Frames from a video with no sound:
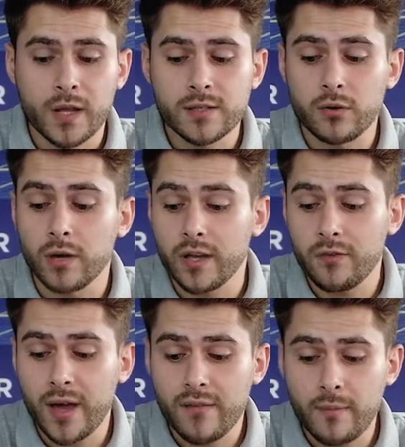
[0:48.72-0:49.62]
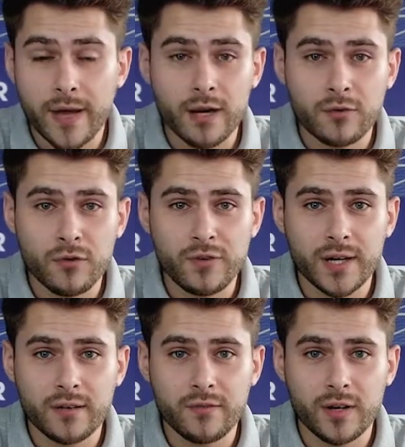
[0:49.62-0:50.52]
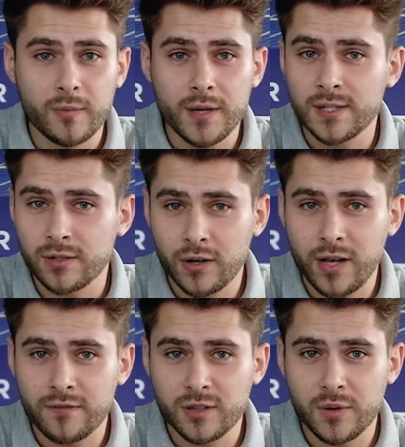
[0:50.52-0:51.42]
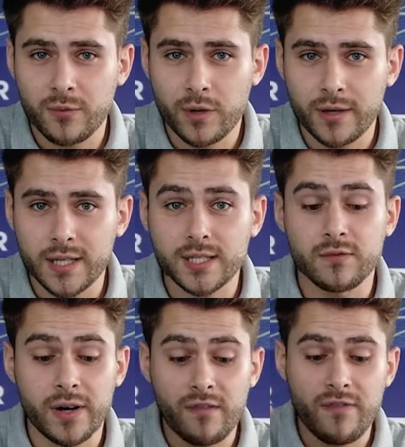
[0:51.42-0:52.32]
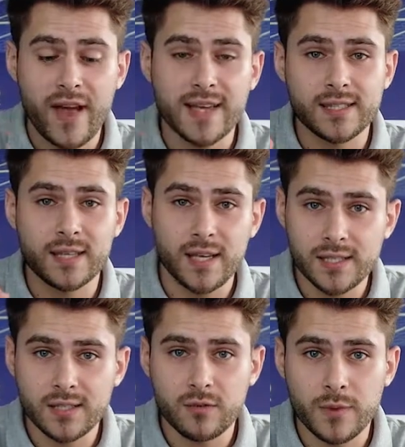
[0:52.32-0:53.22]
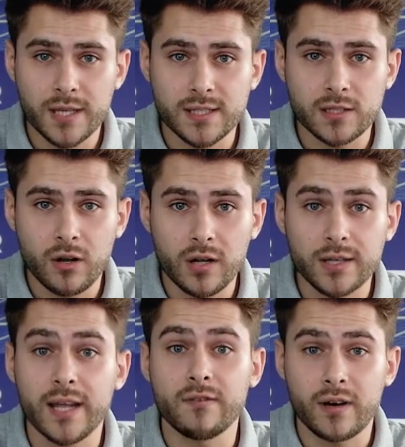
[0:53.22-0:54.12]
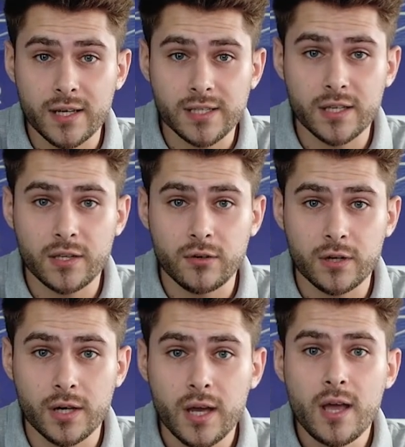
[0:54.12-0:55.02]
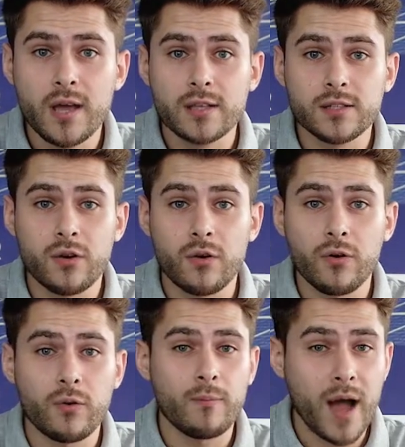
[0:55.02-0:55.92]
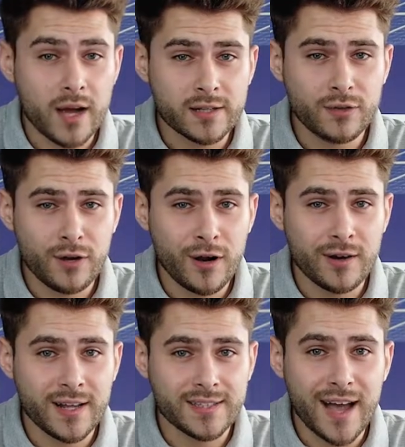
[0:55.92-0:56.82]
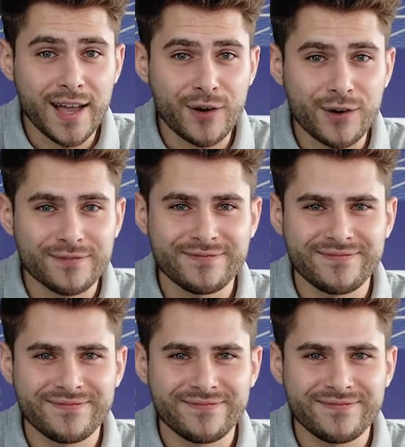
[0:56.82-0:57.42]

So if you have a metal roof here in the Philippines, you don't have to be worried. It's very fast and easy to be installed and very secure. So mag-solar na tayo.